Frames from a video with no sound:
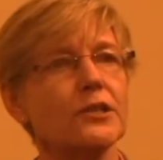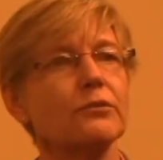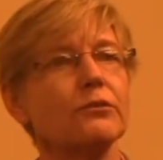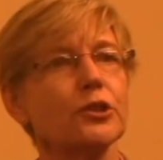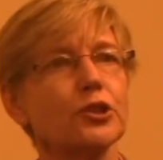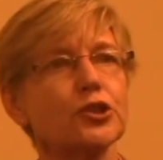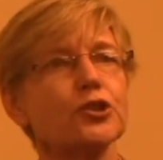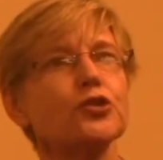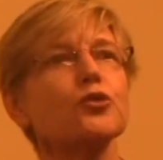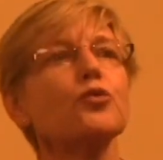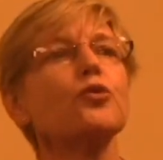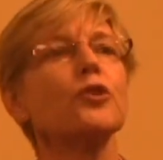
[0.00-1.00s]
to
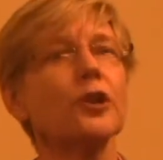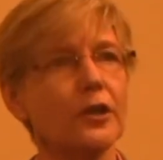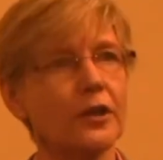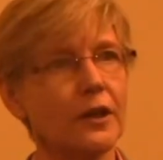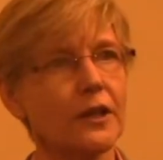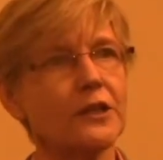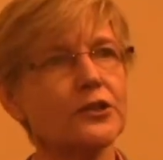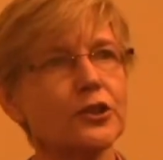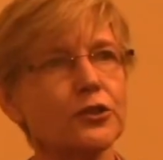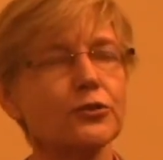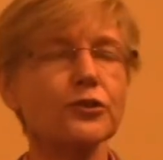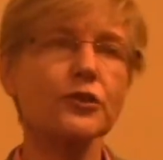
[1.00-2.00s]
ensure
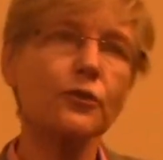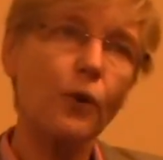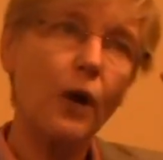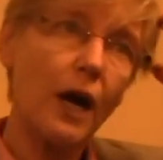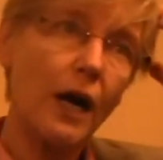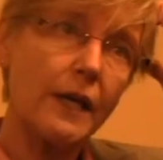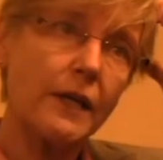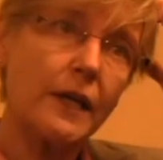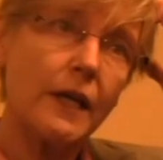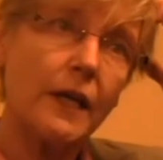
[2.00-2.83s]
institution-wide